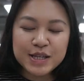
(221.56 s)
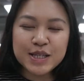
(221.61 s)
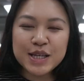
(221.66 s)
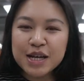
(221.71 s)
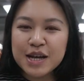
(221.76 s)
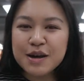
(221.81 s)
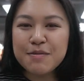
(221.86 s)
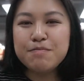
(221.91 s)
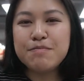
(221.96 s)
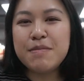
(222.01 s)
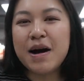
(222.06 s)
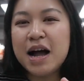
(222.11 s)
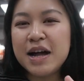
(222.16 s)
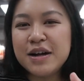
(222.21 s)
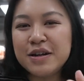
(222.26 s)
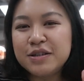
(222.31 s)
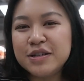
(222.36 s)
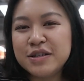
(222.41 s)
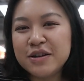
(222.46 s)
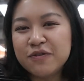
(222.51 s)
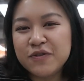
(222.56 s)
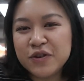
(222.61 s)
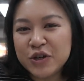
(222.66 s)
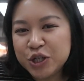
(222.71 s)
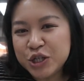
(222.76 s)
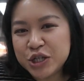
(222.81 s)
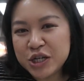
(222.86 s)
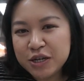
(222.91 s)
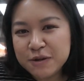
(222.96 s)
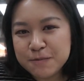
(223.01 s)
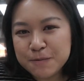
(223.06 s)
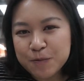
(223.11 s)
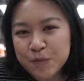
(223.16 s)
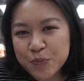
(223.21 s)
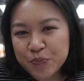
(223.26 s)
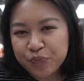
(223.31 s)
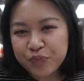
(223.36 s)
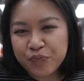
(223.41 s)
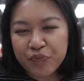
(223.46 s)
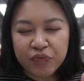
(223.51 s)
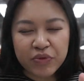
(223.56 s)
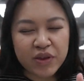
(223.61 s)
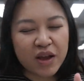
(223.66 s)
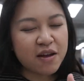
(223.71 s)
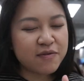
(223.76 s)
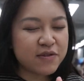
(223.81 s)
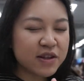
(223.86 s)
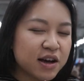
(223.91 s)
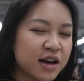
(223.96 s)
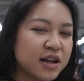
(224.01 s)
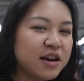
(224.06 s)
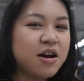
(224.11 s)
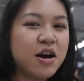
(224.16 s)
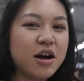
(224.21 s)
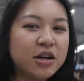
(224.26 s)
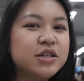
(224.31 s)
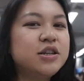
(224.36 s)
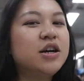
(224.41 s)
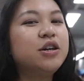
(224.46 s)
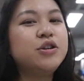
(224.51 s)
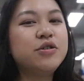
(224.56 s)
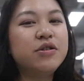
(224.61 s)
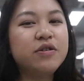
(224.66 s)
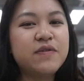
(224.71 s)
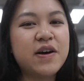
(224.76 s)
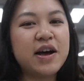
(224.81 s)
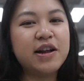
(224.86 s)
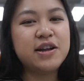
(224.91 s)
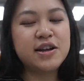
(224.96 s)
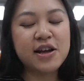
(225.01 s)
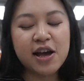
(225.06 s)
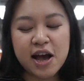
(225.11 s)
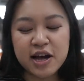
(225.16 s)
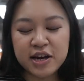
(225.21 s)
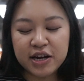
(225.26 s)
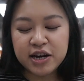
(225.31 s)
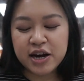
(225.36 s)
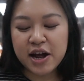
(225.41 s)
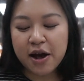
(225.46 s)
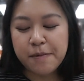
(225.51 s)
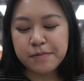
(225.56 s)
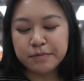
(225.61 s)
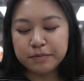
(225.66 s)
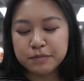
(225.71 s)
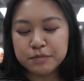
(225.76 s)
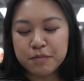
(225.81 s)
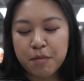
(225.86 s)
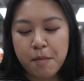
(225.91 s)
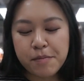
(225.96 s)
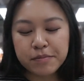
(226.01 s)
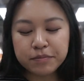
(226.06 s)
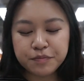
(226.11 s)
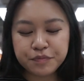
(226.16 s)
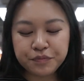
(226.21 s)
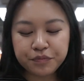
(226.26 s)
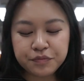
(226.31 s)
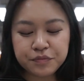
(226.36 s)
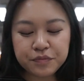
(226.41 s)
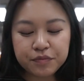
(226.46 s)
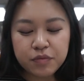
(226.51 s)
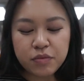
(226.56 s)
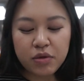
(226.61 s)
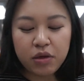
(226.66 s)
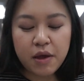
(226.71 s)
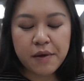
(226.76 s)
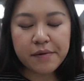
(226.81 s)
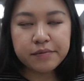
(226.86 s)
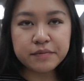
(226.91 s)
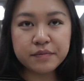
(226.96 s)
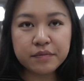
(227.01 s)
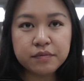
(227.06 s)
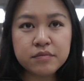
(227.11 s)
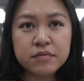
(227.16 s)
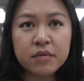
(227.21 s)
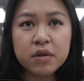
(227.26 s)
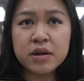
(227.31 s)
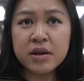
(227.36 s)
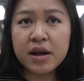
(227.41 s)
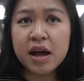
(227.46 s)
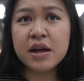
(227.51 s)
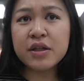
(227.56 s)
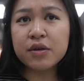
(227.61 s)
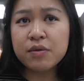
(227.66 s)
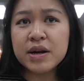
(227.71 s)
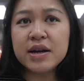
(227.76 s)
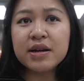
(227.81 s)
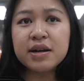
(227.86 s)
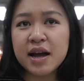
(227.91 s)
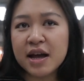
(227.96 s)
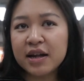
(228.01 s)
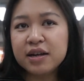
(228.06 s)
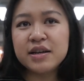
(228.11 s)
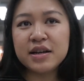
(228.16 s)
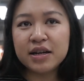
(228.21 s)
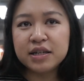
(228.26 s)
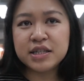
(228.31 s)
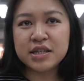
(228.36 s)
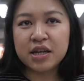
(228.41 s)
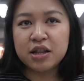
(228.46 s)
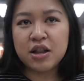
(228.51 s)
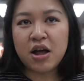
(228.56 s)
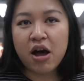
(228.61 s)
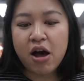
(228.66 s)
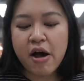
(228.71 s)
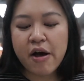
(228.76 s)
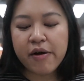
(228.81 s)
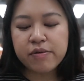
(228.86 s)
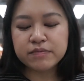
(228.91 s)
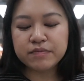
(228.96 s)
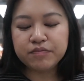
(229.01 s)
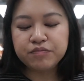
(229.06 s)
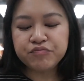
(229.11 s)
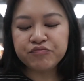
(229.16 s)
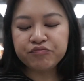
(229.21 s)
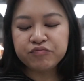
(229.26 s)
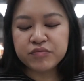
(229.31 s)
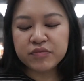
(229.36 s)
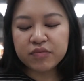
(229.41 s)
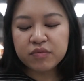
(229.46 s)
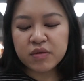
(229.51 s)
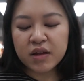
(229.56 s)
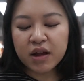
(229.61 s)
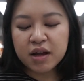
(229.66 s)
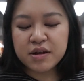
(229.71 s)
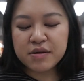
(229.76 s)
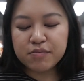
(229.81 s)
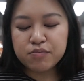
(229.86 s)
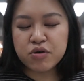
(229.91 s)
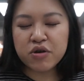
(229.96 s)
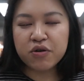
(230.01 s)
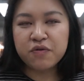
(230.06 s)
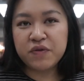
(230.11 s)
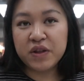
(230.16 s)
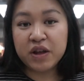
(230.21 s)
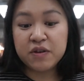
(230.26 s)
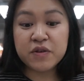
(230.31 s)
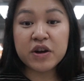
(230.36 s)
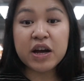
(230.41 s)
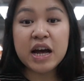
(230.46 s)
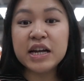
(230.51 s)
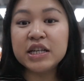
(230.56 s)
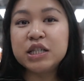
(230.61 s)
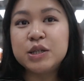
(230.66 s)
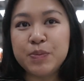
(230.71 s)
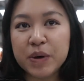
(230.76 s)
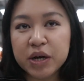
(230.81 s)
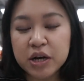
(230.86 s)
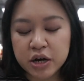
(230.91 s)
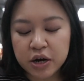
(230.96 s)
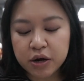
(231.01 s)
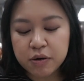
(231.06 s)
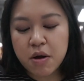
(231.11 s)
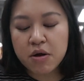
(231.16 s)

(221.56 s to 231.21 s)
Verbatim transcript: It's like a milder version of the kind of hot dog you would find in Canada. Really? Yeah, the one in Canada is a lot more flavor and it's bigger.